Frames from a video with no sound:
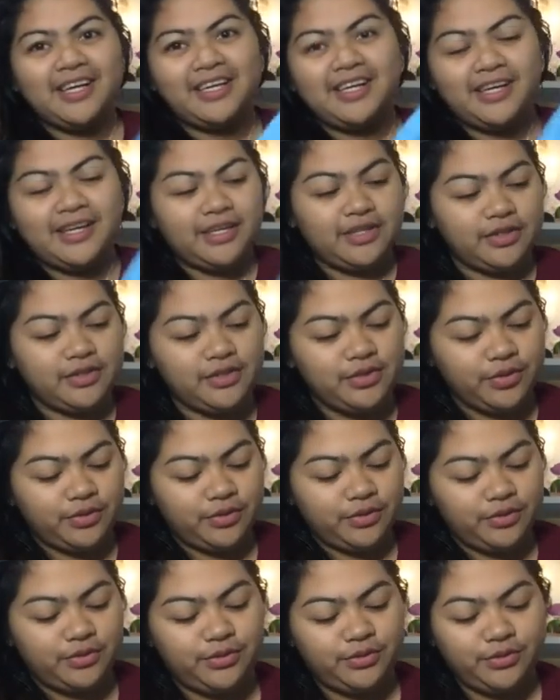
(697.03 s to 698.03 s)
Ayan, so
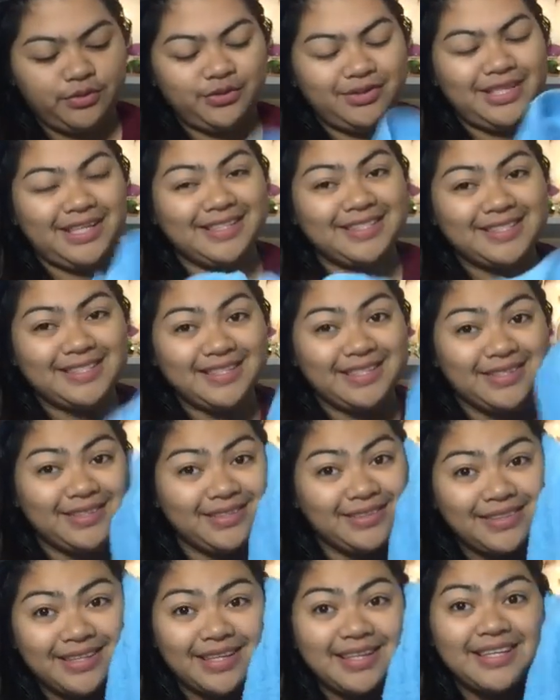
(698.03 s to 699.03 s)
let's
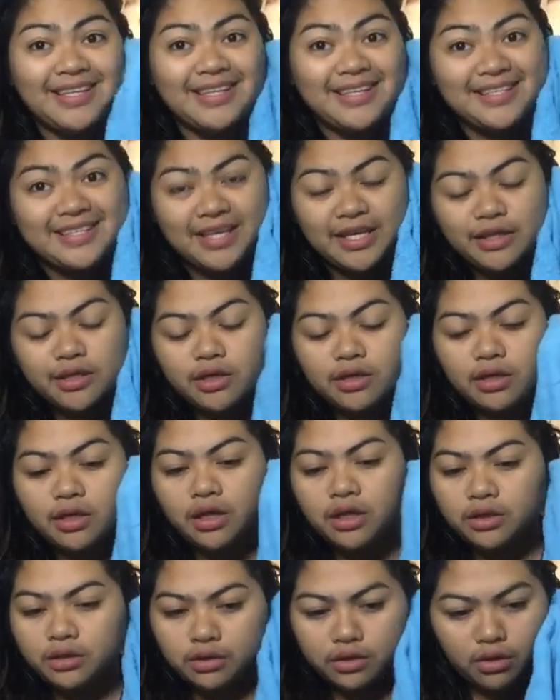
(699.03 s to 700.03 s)
go guys. I think
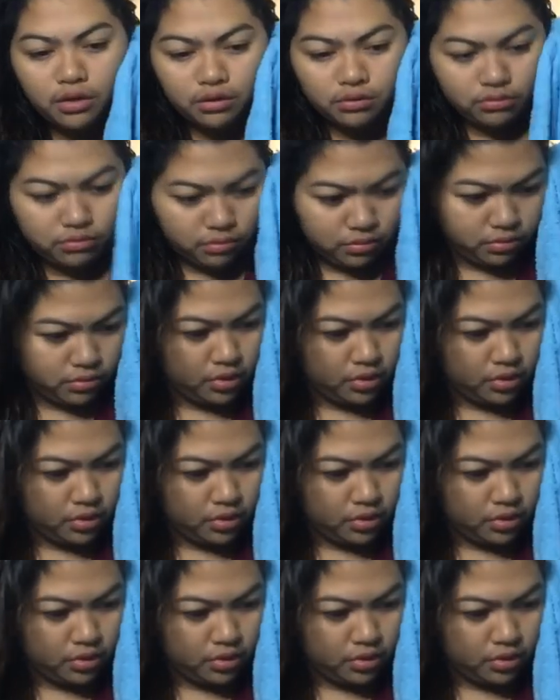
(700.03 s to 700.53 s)
late na ako.